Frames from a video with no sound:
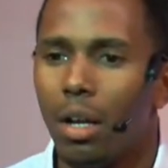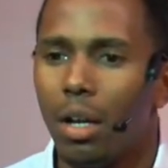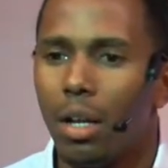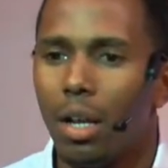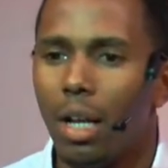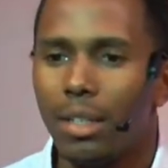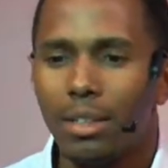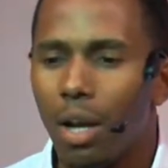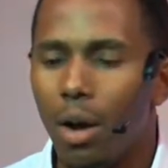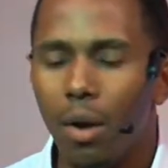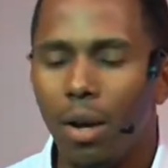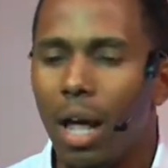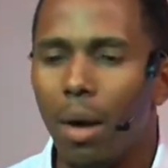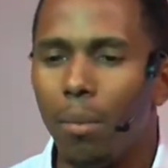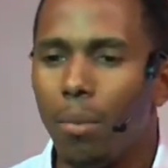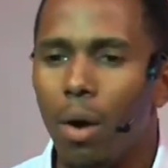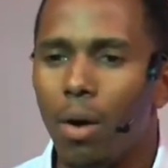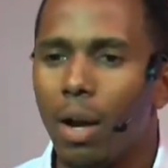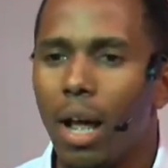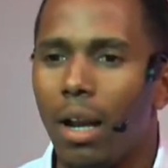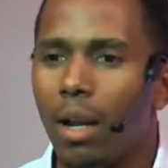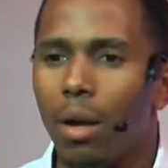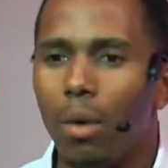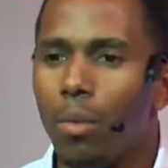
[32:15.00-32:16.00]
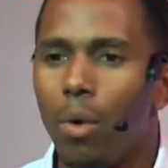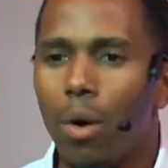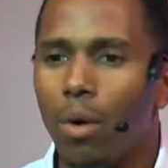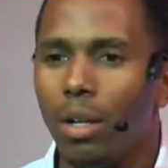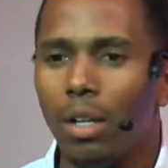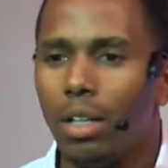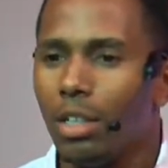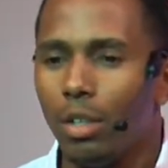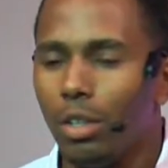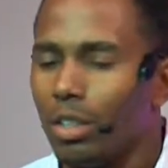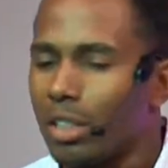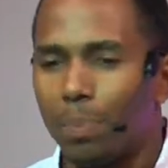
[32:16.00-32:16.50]
That's all I want. I don't want
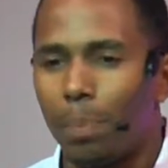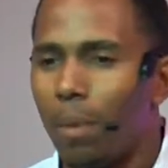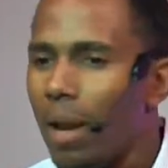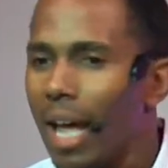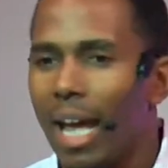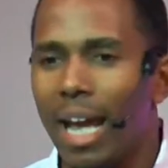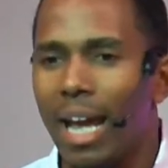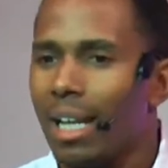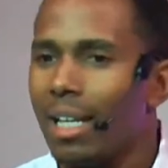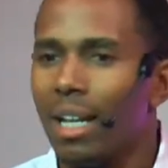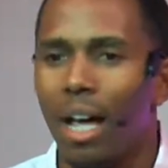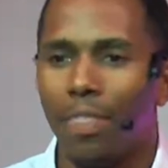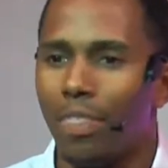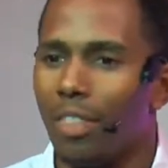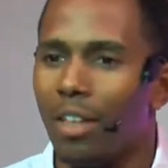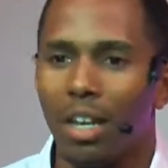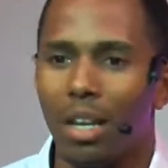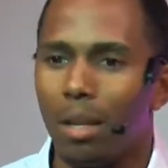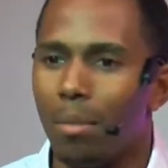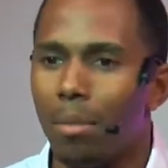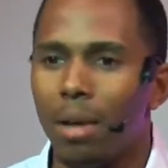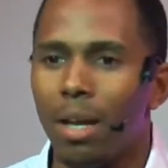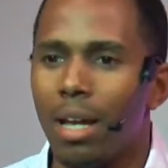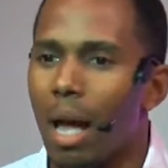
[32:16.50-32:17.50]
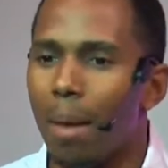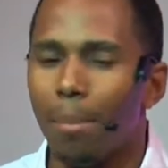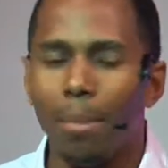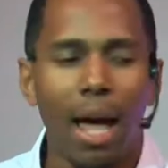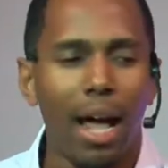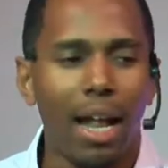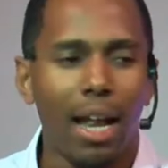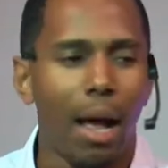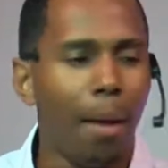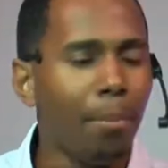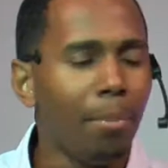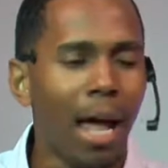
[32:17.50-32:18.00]
you to explain nothing to me. I'm
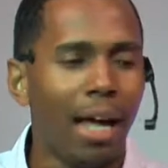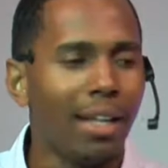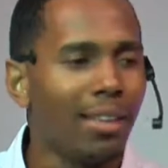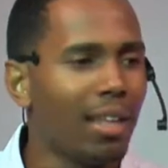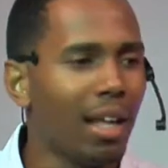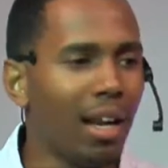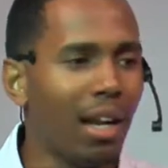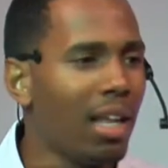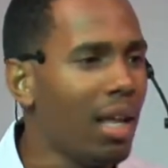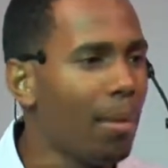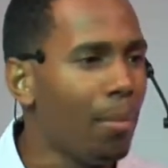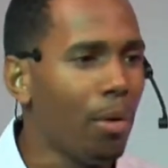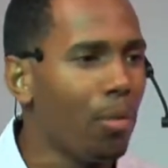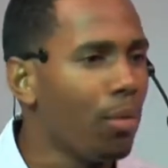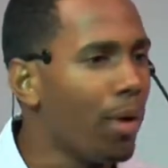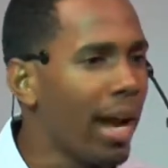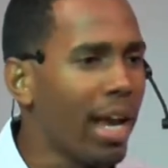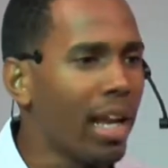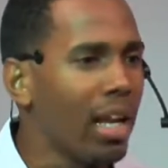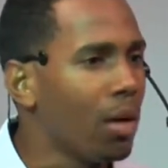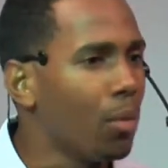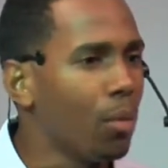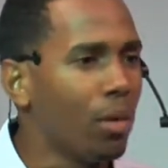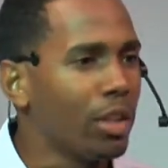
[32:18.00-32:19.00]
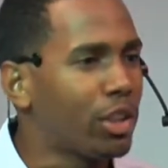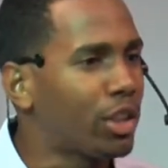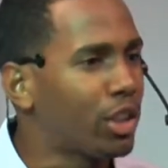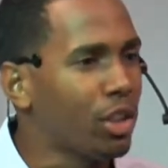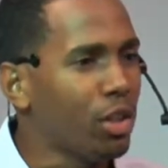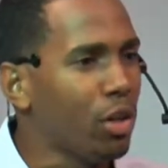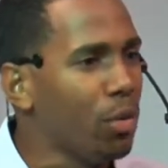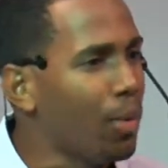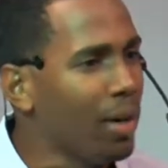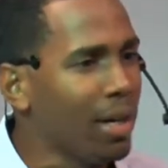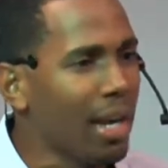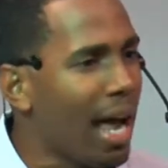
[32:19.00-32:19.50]
not I'm not deliberating with
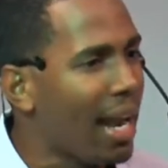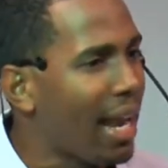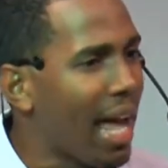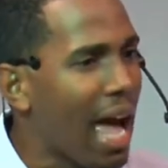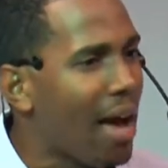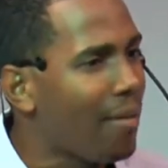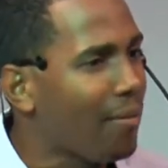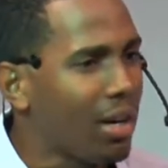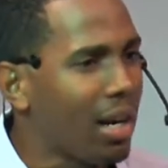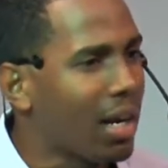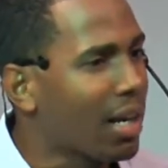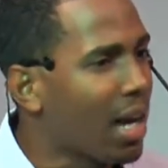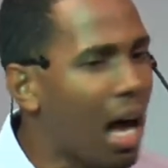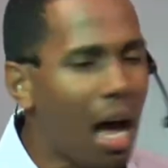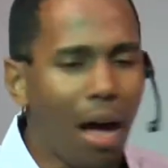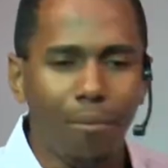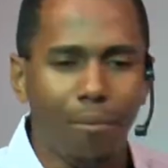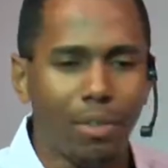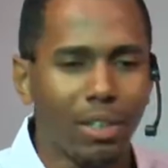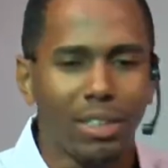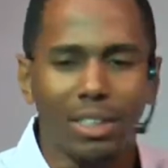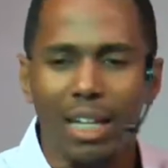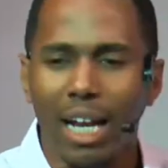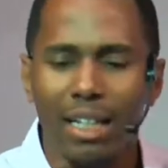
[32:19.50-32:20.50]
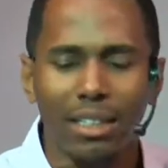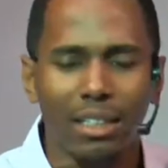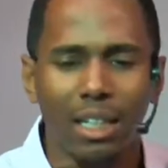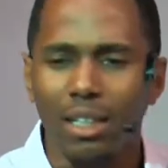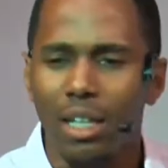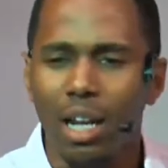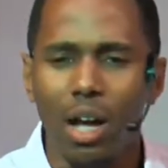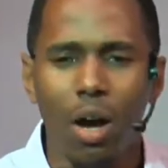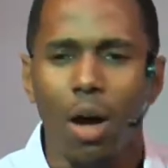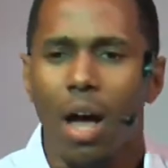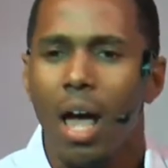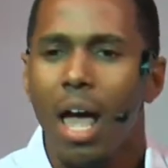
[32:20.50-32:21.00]
you. We're not having a
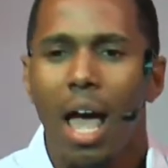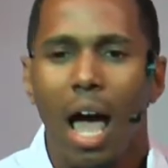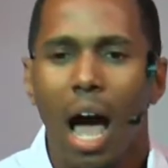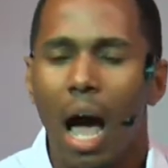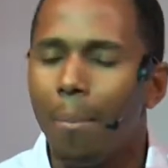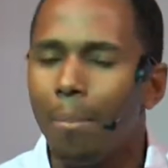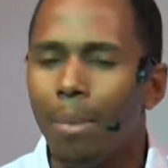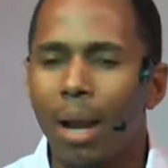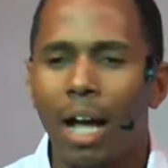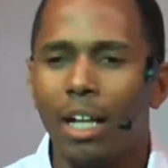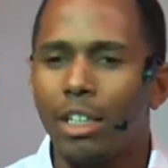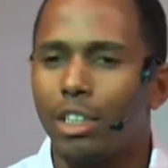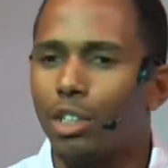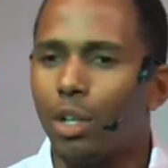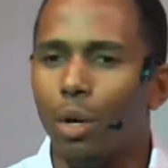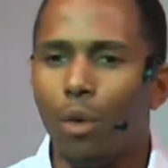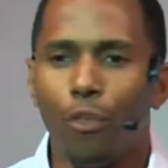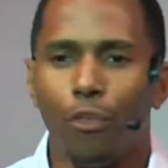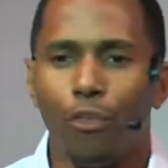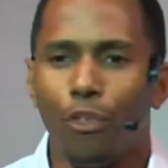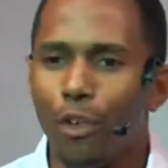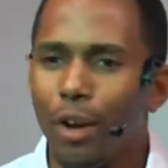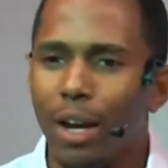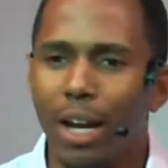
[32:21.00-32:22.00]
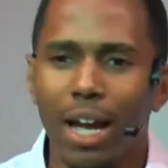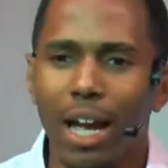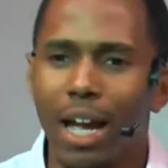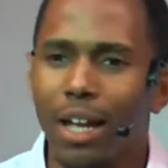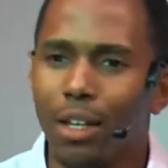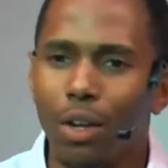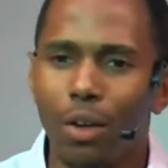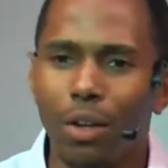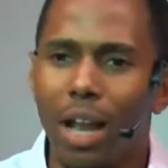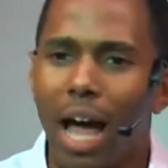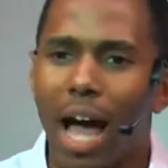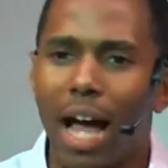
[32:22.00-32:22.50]
conversation. No, I'm not your
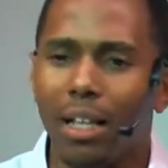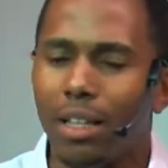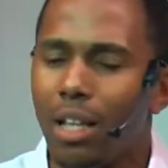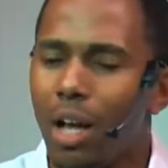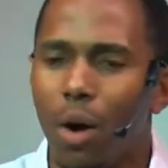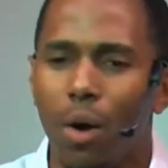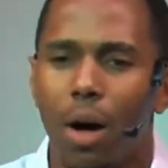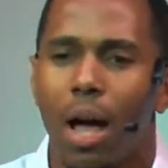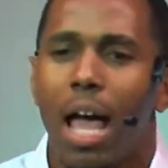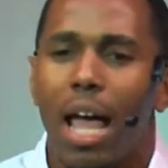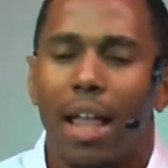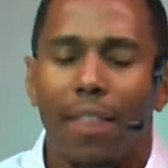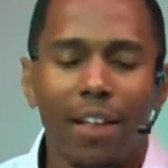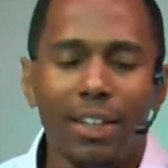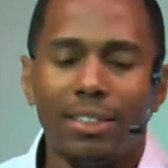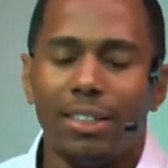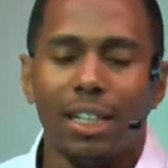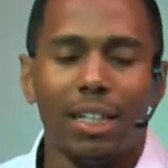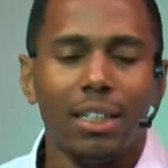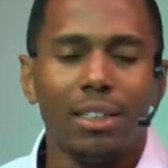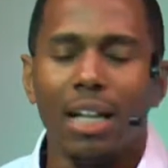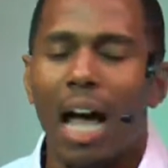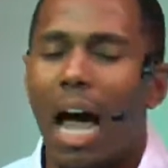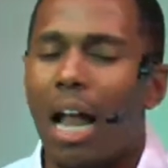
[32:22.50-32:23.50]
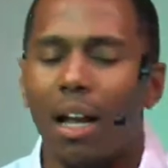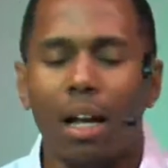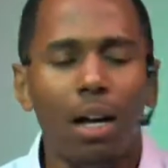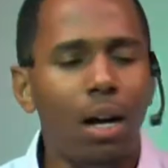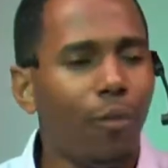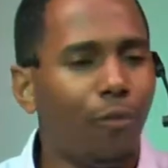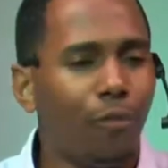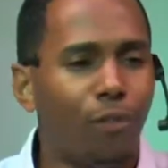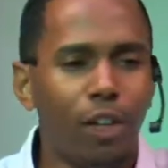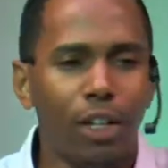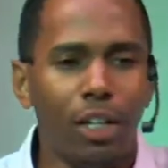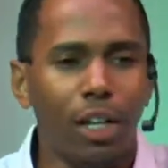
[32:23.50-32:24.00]
friend. You're not no, this is not
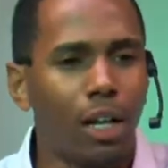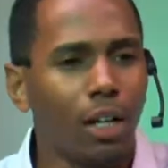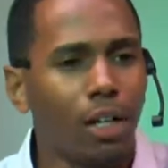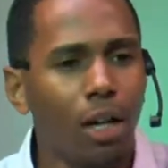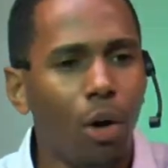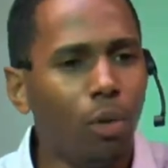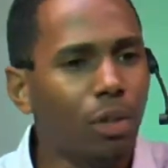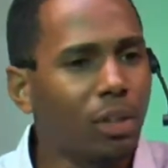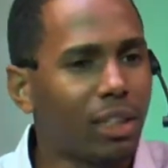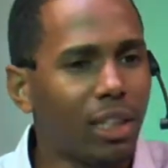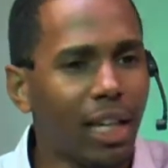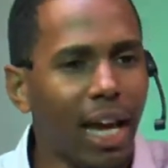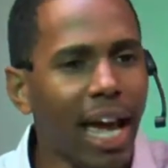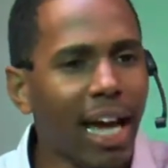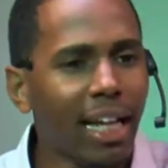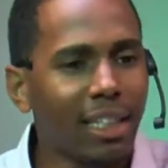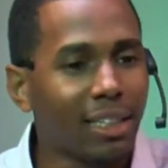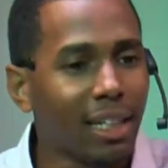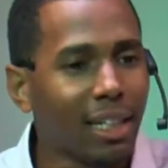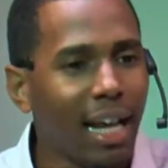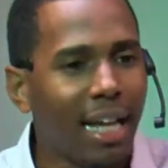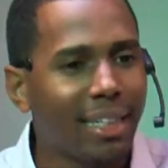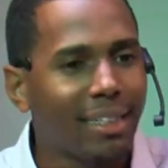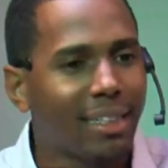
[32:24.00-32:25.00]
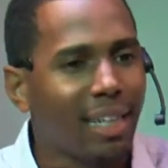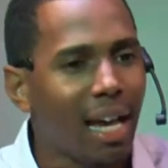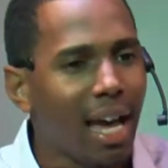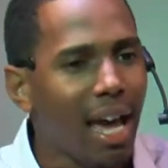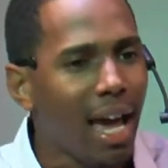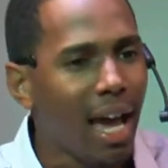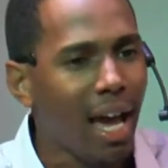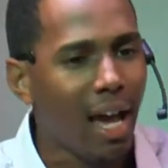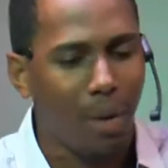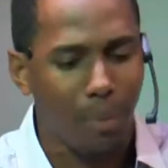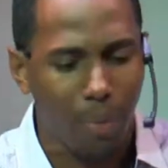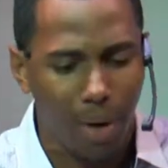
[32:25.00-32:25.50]
up for negotiation. I
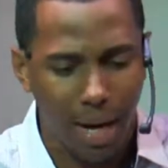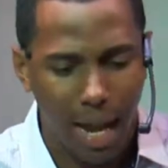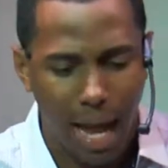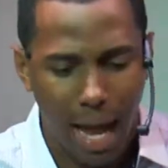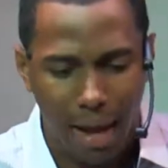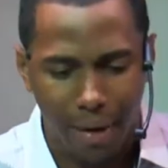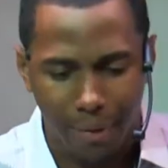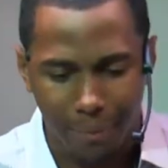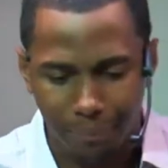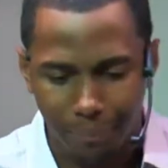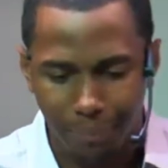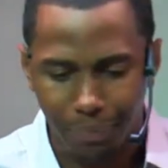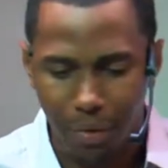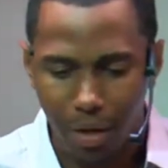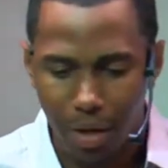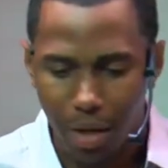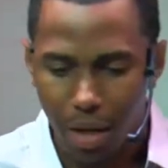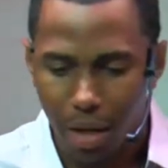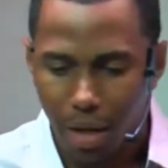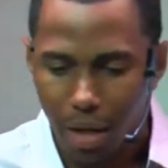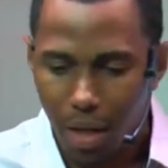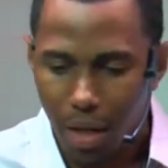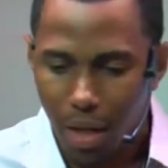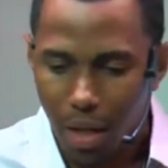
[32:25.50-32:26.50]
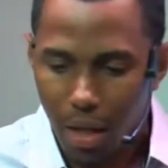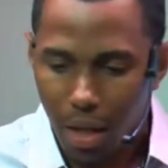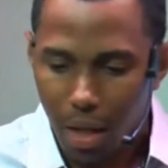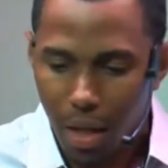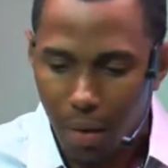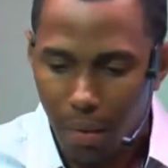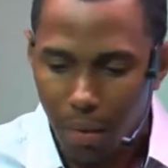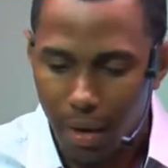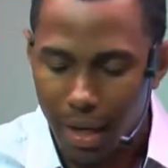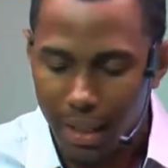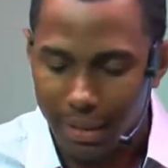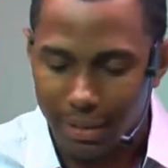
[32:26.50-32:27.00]
said what I
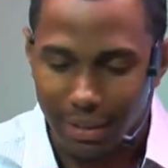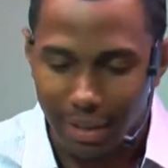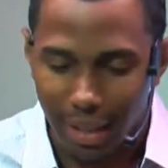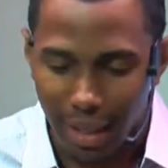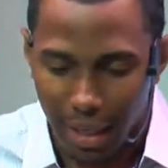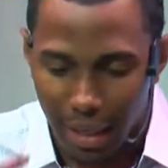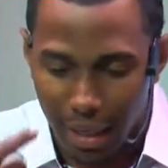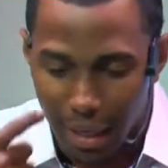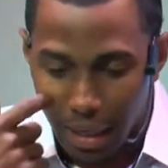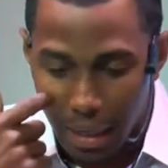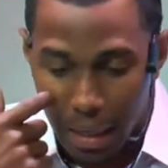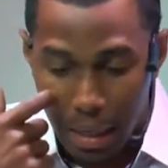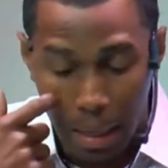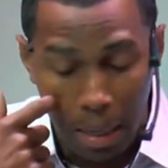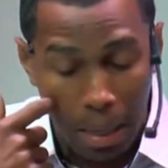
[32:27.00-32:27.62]
what I said.